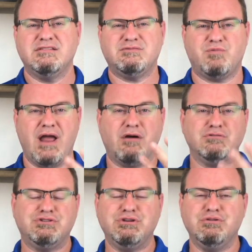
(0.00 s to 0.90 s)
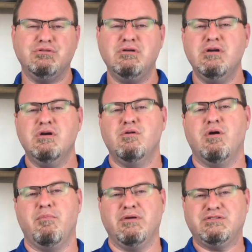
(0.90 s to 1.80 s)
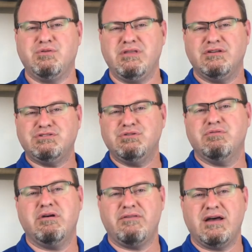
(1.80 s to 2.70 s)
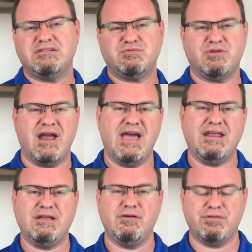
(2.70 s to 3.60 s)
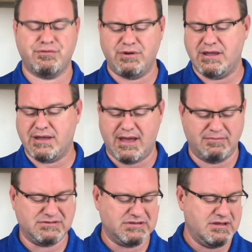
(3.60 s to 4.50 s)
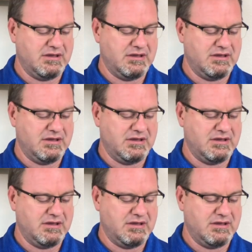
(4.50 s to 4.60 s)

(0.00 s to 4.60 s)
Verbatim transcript: So round two, between the two of us, we're adding three cups.